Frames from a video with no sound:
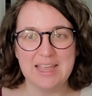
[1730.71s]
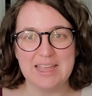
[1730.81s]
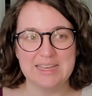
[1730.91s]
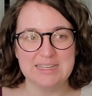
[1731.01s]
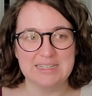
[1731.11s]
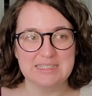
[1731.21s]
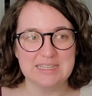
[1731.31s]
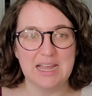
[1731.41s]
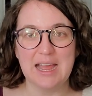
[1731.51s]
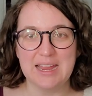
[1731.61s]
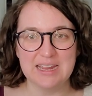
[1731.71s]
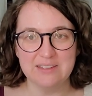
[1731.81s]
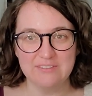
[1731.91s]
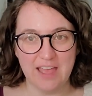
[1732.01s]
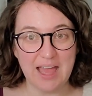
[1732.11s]
And I
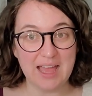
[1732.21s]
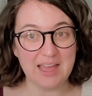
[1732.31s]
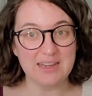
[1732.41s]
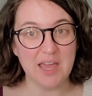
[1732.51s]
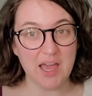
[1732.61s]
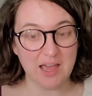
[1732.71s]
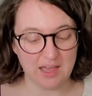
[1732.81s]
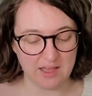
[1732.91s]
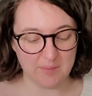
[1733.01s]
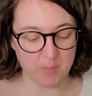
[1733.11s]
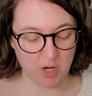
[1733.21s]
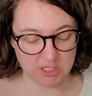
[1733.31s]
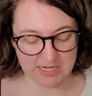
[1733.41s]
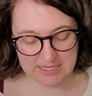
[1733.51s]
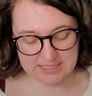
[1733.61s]
have had a
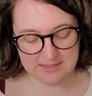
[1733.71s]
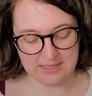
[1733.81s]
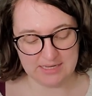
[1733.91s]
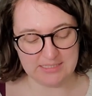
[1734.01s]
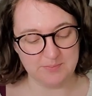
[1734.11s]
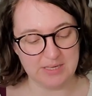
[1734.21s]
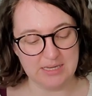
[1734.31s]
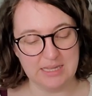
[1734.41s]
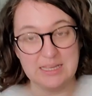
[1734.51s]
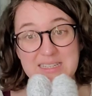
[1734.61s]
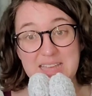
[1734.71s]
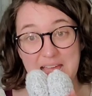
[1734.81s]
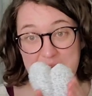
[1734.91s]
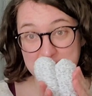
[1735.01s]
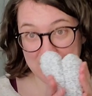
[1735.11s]
project that has been in
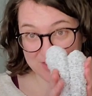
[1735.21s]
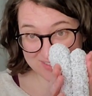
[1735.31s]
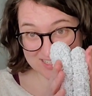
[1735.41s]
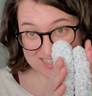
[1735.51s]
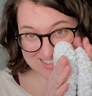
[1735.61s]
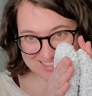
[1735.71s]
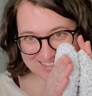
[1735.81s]
timeout.